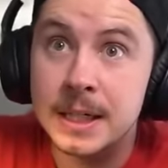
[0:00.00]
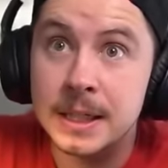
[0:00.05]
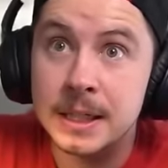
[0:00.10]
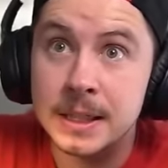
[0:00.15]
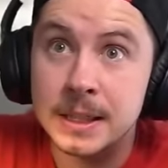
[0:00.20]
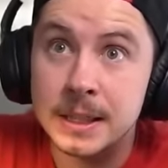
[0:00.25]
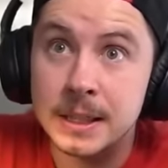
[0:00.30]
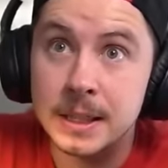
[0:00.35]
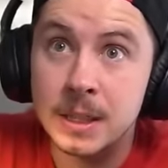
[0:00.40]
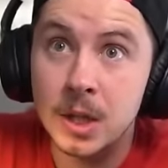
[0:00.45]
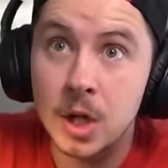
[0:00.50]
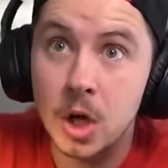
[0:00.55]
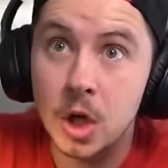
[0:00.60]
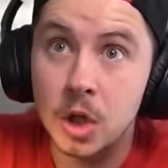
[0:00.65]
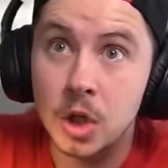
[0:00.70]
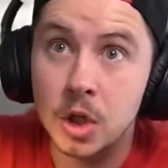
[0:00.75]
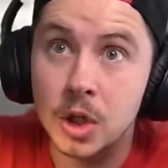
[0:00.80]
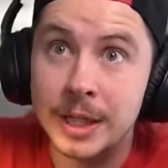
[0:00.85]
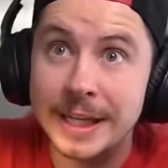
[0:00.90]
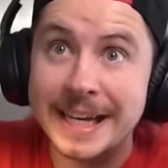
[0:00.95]

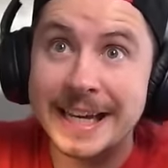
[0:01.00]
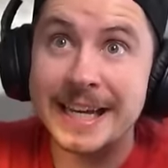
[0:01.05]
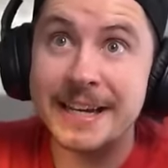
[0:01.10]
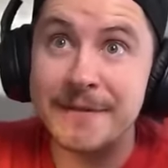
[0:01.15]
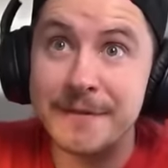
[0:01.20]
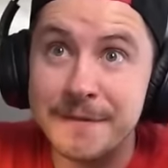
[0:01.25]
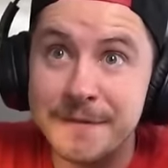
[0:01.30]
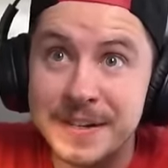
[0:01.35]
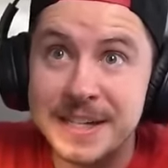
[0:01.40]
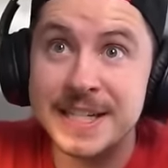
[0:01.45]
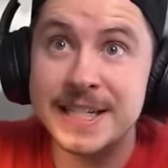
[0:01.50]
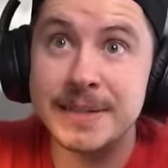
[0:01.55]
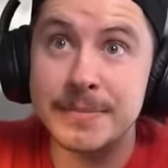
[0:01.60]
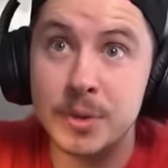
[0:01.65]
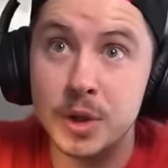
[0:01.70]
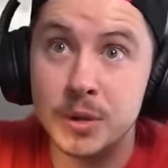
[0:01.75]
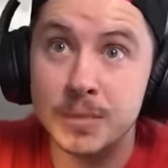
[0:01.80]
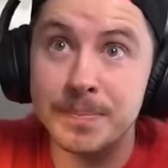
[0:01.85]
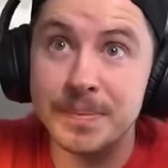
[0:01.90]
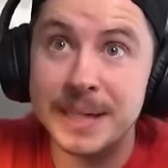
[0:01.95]
LOL.
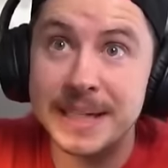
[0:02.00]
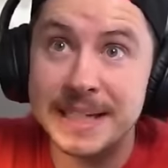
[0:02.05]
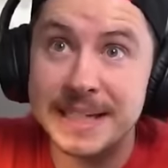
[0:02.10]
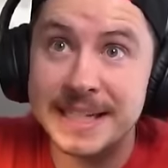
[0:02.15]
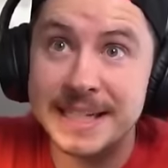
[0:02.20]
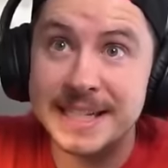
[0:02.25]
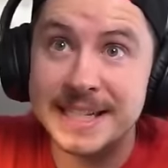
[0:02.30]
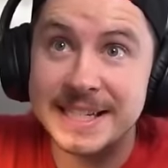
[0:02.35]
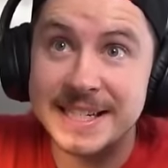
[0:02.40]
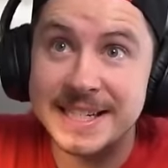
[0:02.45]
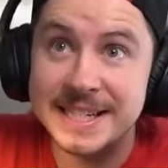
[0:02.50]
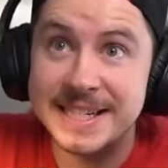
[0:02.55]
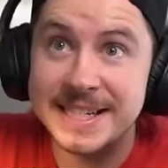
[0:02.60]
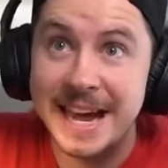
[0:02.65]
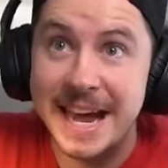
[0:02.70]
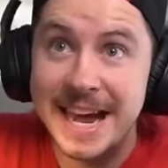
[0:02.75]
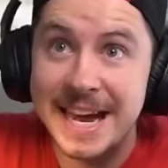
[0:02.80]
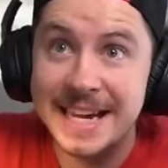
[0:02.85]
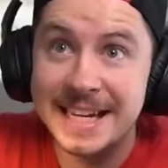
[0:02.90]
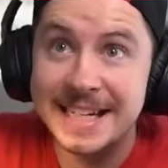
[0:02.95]
Invisible minions.
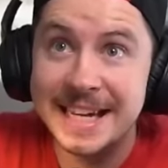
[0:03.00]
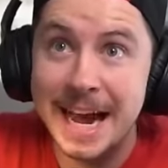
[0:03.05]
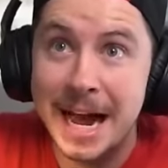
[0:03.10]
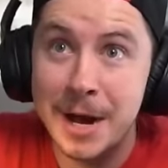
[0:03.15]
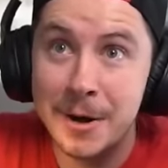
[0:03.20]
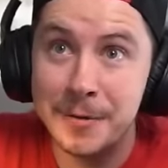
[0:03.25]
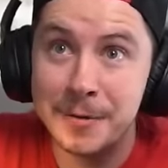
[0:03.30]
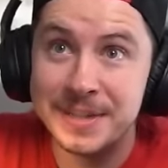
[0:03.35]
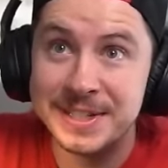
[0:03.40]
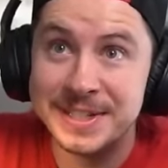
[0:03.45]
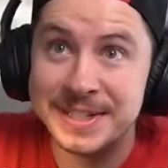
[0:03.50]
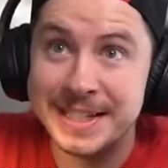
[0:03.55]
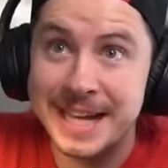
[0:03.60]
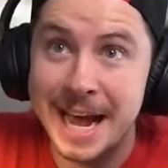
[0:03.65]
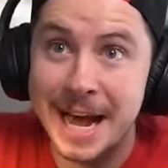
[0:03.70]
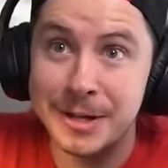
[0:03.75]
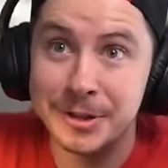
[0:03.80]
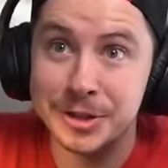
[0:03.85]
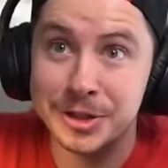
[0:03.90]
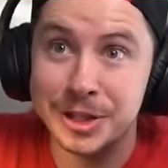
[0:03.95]
Take out the
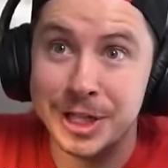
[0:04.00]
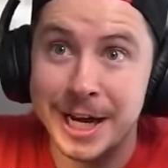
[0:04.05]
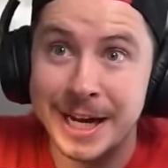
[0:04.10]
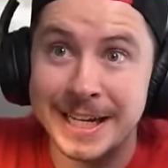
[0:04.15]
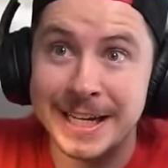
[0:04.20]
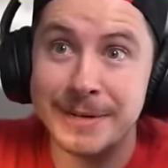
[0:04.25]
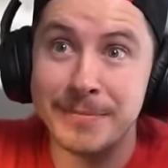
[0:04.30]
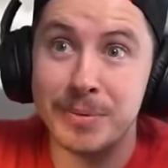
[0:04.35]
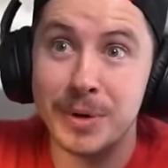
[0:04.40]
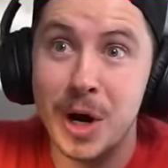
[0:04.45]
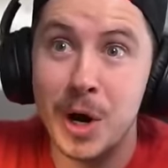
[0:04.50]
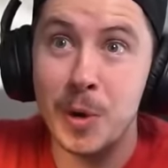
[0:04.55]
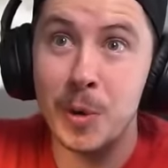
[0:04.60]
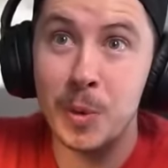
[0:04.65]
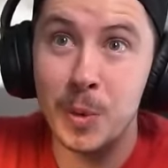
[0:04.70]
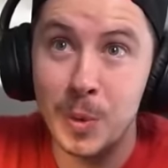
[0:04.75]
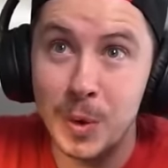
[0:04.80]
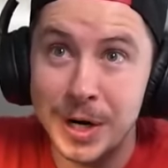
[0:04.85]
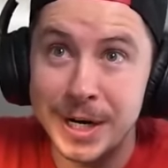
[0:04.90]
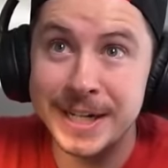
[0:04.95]
Scatter Shot. He brought
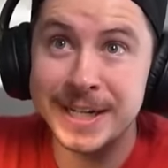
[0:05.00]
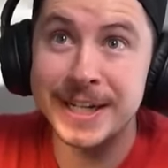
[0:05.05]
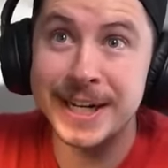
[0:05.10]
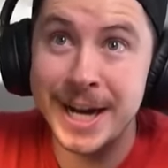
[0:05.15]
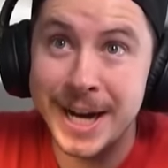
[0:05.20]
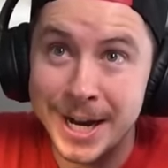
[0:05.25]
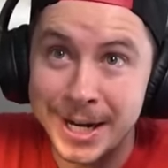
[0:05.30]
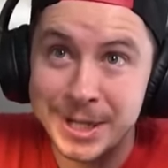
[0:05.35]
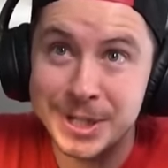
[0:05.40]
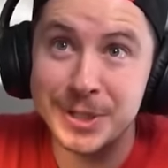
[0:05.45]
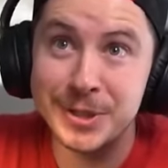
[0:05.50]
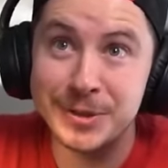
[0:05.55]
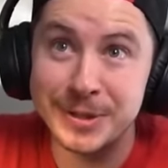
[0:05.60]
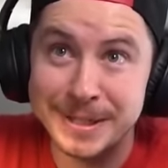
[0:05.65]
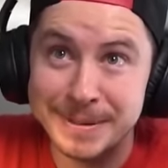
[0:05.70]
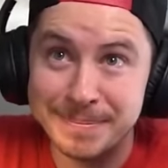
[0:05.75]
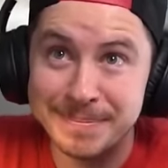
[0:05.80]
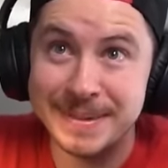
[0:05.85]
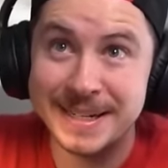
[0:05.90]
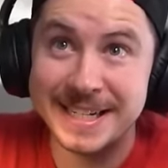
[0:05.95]
100
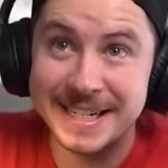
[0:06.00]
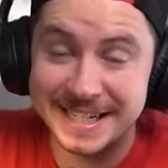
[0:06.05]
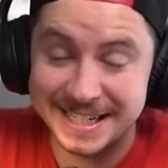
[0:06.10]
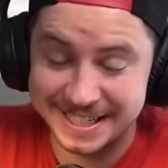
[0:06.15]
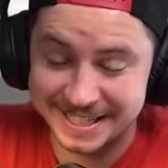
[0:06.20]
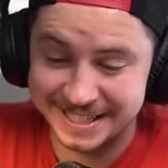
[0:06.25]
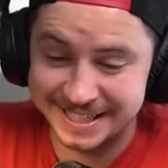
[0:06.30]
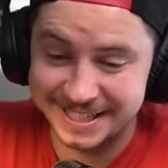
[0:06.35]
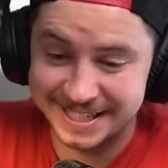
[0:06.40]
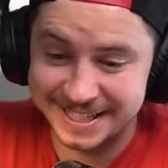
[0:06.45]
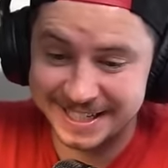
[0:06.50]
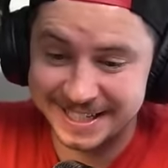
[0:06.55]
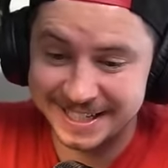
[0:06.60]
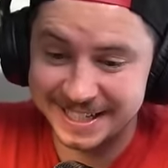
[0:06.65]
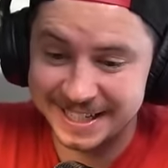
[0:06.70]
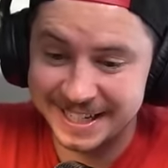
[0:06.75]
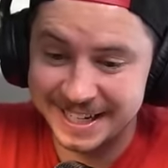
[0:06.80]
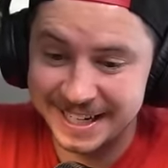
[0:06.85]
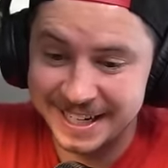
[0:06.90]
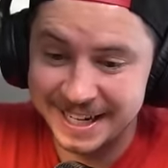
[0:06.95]
minions.
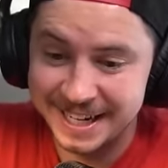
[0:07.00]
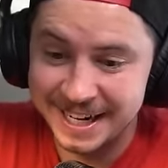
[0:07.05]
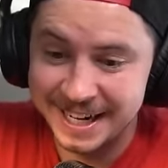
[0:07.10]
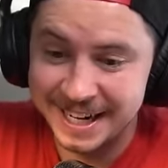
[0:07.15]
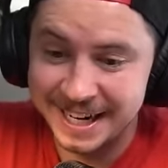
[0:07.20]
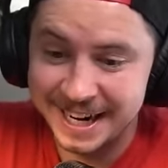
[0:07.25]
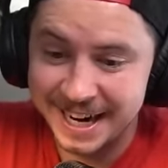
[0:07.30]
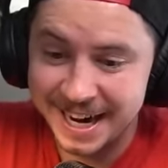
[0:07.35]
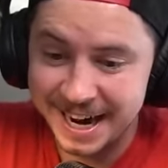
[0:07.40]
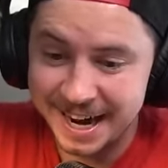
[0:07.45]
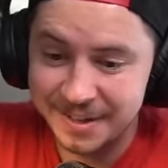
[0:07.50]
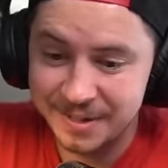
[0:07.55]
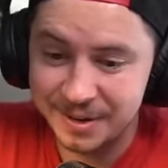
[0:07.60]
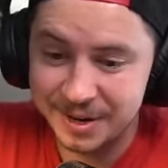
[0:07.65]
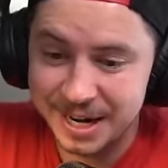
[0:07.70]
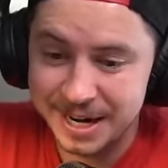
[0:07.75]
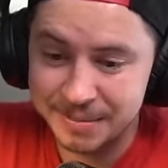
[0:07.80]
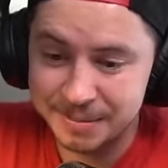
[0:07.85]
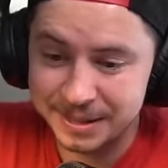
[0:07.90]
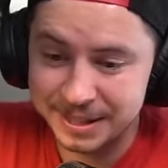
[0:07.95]
And they're
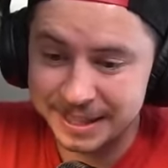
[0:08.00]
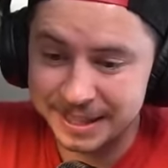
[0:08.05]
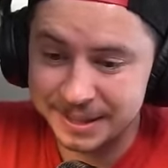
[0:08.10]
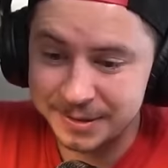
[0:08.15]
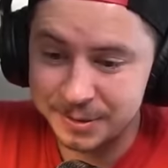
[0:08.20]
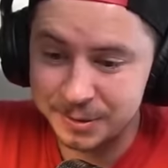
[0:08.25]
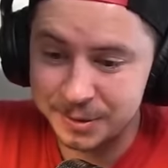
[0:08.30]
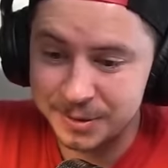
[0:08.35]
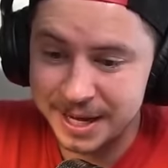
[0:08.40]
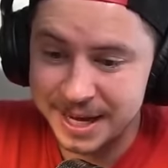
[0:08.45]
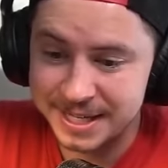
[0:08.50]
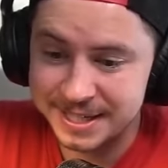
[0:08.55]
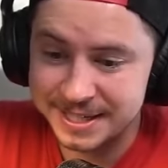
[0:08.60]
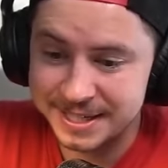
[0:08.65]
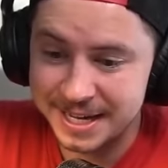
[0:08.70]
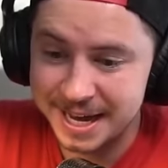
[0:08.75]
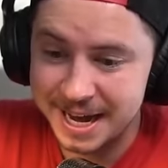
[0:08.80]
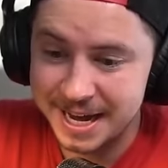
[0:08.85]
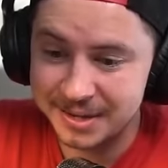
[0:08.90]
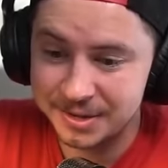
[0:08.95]
able to get through that
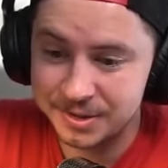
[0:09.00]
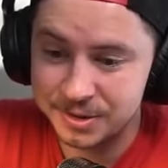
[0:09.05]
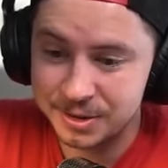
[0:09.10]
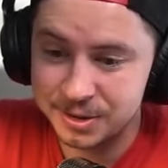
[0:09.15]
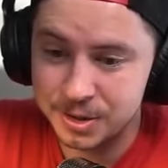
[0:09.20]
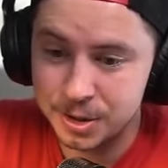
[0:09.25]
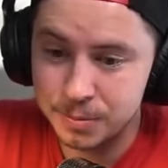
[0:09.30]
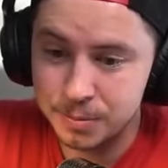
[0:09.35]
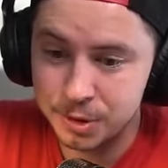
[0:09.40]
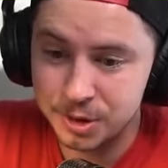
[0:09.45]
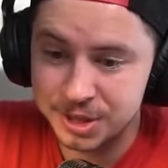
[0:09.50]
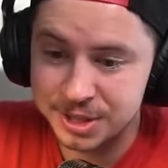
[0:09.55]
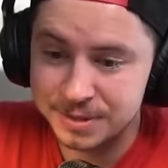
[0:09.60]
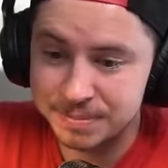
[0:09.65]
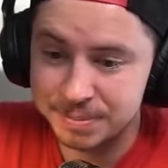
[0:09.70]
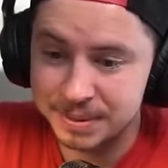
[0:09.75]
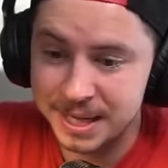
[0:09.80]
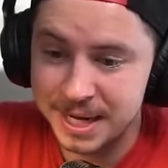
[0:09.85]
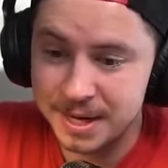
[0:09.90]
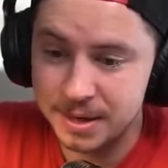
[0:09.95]
scatter. There's no more
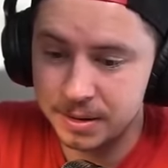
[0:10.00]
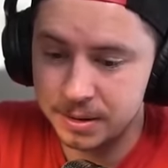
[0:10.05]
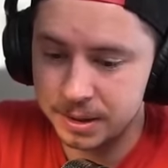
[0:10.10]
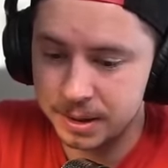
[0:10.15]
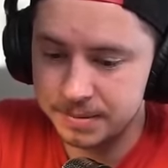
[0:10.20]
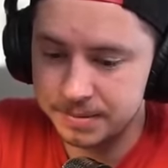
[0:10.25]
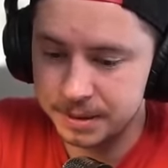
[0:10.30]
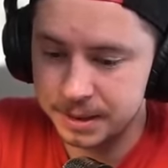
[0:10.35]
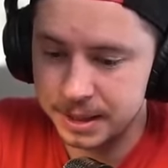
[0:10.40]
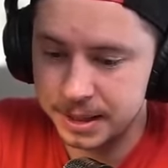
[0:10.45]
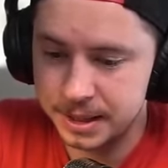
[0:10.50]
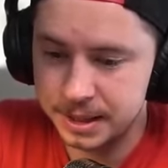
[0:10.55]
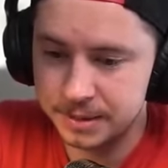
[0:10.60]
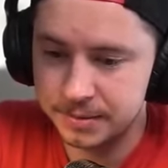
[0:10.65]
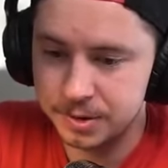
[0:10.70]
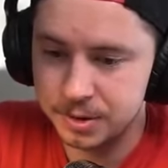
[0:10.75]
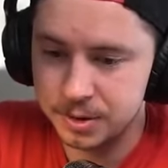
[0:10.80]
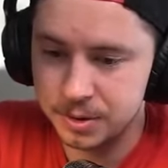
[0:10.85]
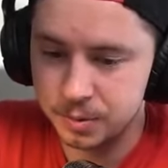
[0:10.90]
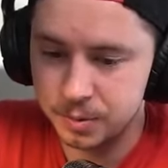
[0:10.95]
splat. Oh, I'm lying.
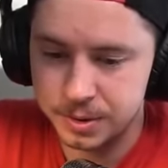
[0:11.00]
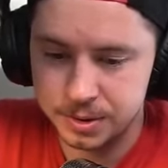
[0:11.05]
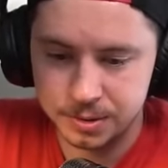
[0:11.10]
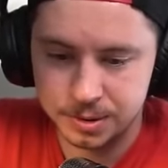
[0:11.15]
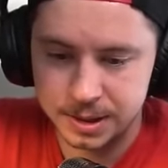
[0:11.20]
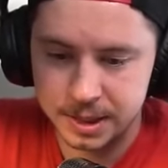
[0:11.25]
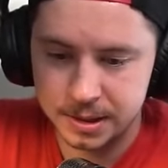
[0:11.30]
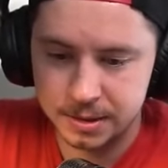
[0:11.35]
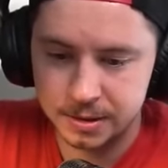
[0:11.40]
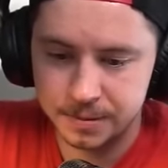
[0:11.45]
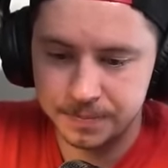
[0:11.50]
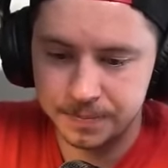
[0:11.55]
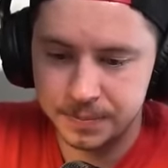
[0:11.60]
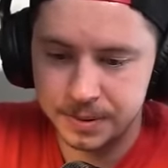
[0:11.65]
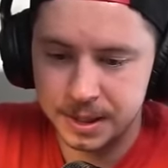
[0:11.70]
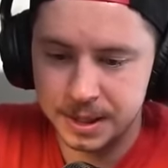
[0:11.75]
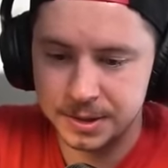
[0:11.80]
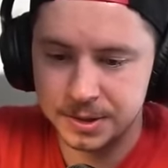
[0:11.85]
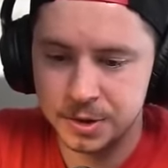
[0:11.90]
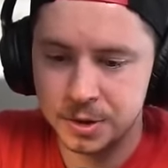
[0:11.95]
There's a Wizard Tower.
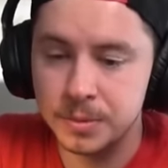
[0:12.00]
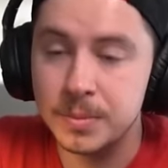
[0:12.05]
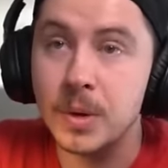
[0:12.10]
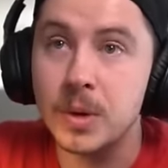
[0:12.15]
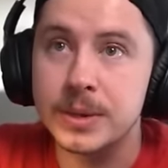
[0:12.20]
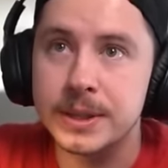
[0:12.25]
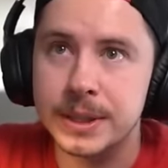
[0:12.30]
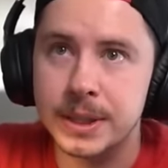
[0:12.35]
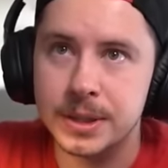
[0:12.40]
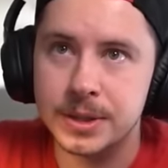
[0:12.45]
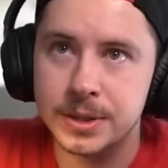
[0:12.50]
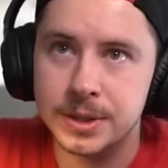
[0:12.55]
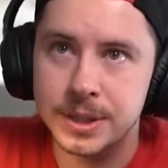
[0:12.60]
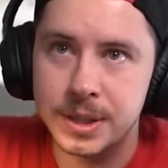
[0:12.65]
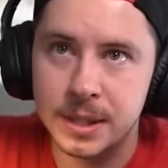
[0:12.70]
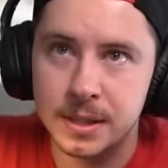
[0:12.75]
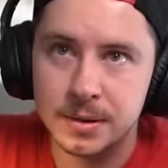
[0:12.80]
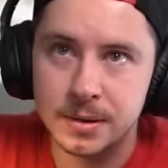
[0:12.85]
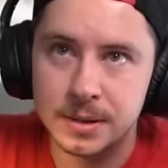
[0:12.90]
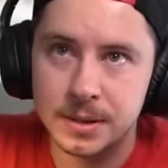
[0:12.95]
And 2 multi-archer
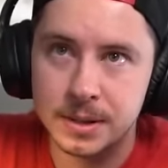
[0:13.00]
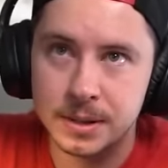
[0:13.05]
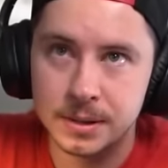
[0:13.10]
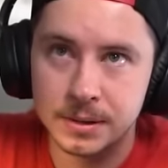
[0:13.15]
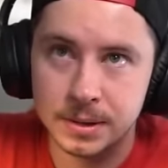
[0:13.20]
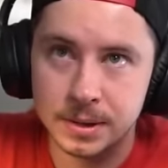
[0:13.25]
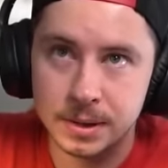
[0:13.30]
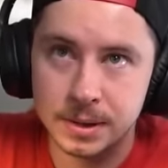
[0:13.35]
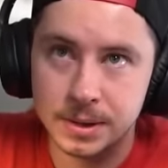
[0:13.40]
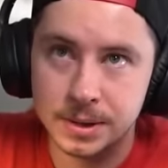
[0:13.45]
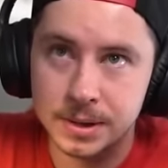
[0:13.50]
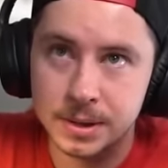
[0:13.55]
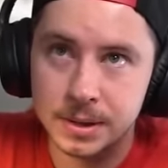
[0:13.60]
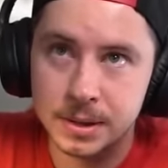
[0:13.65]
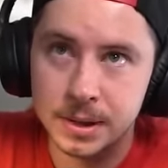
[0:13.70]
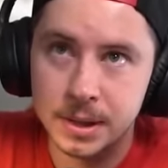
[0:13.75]
towers. Oh, gosh.